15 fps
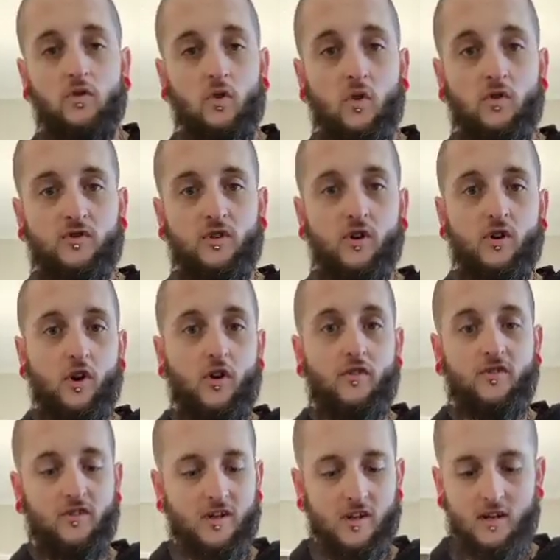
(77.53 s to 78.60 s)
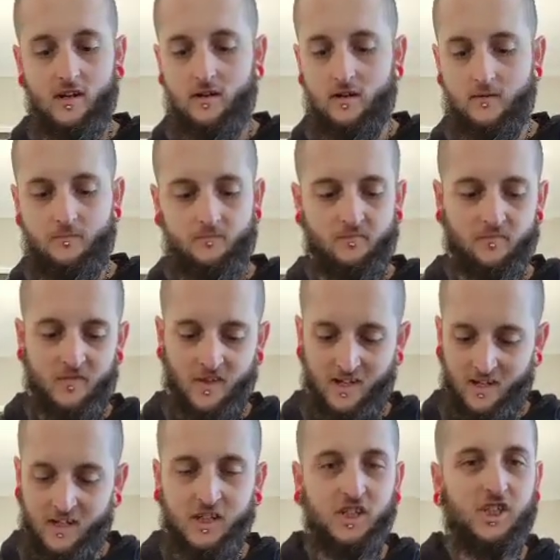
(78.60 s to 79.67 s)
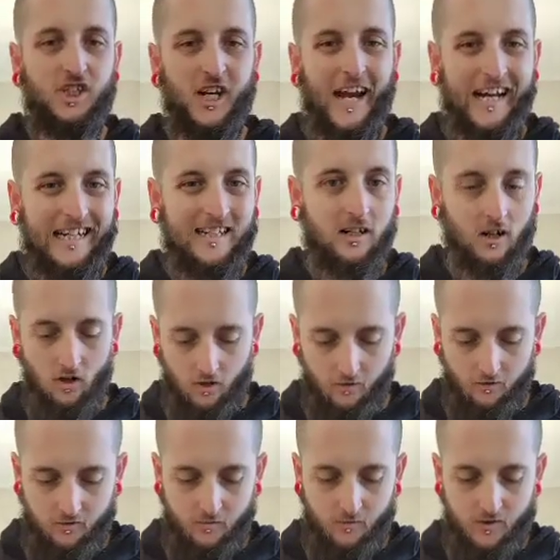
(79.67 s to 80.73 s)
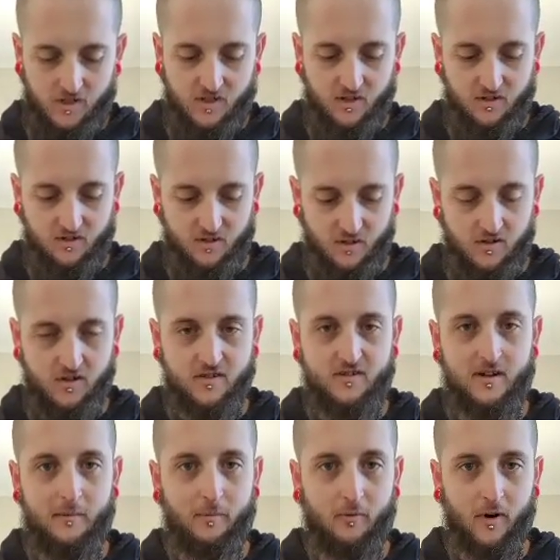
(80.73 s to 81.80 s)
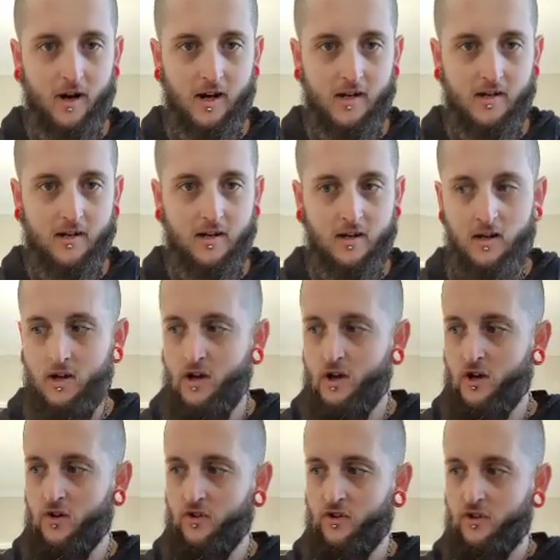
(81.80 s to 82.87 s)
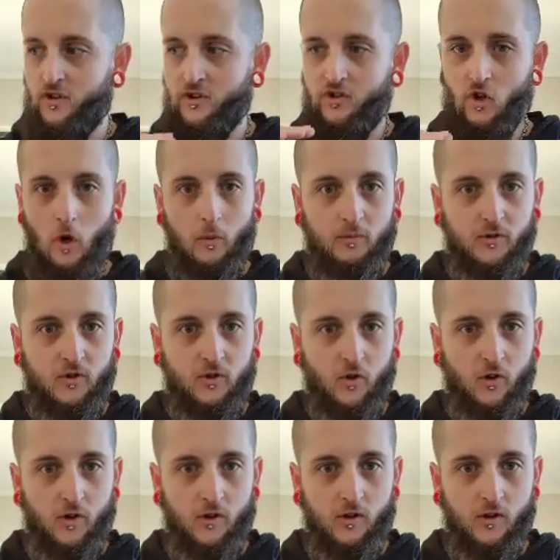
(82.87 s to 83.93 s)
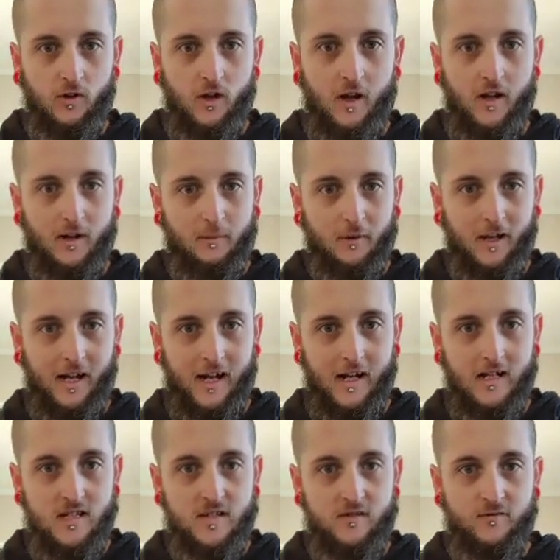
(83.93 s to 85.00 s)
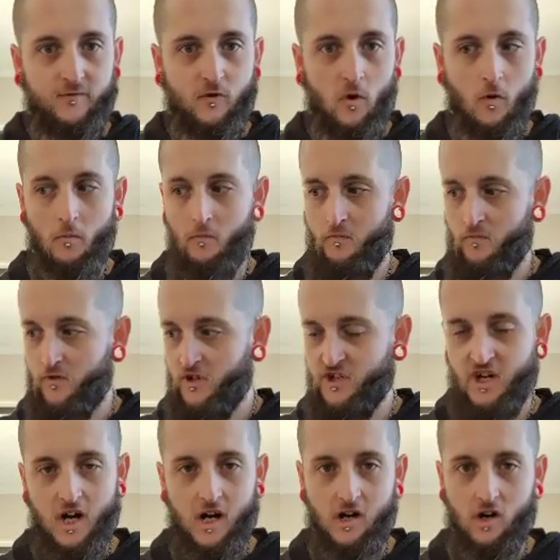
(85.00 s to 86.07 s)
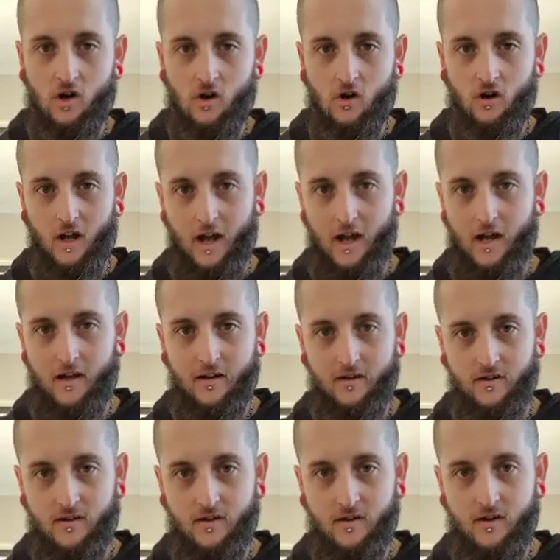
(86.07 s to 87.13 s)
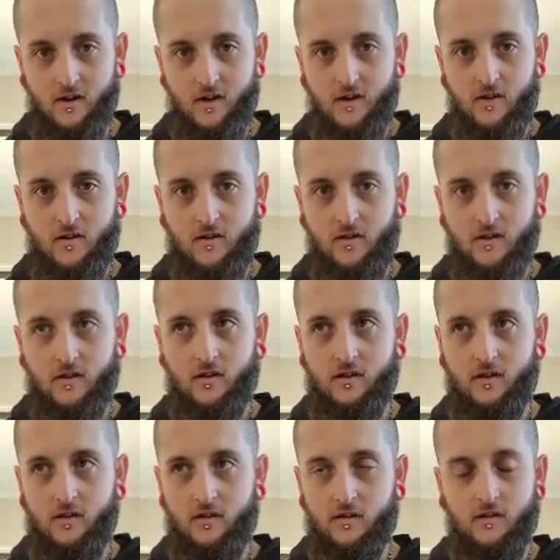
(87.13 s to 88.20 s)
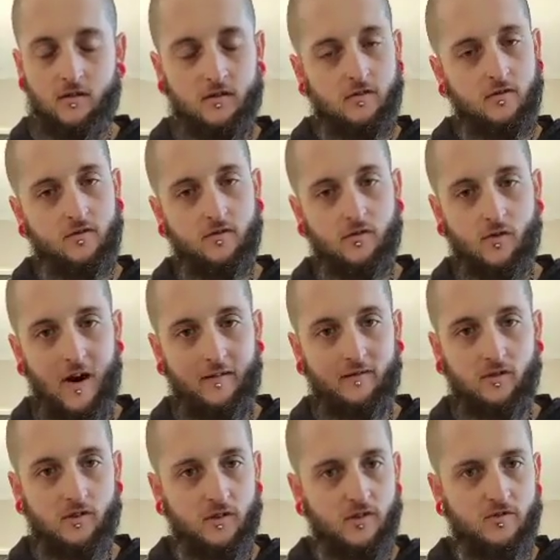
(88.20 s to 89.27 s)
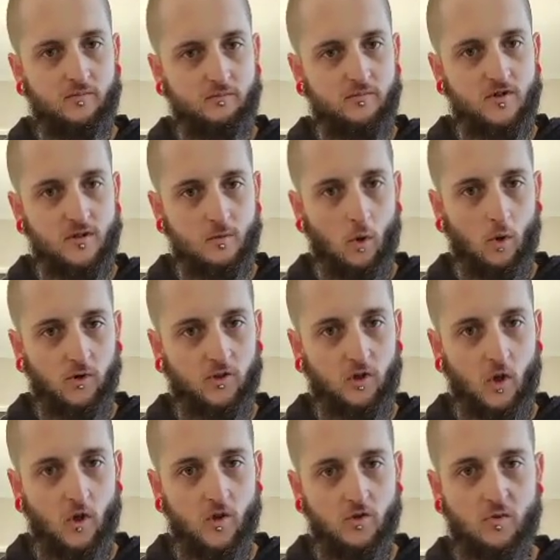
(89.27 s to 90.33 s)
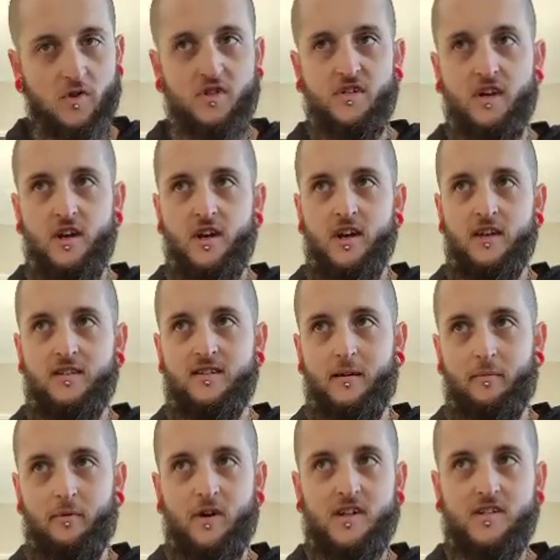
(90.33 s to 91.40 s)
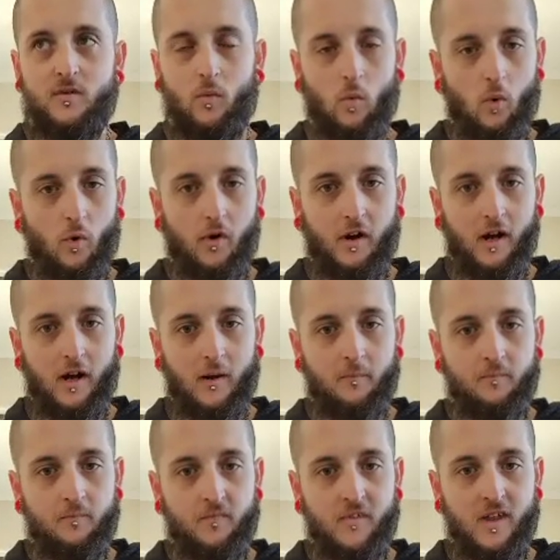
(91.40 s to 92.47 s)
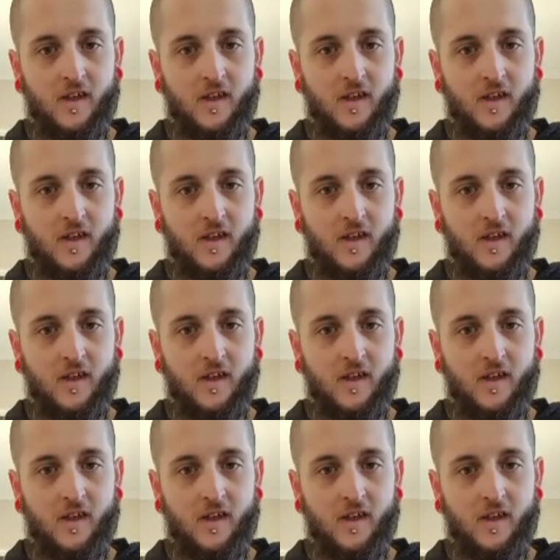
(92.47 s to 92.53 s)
You're also going to need shade cloth, which is going to separate the topsoil and the plants from the charcoal and the gravel and small stones, which separates the water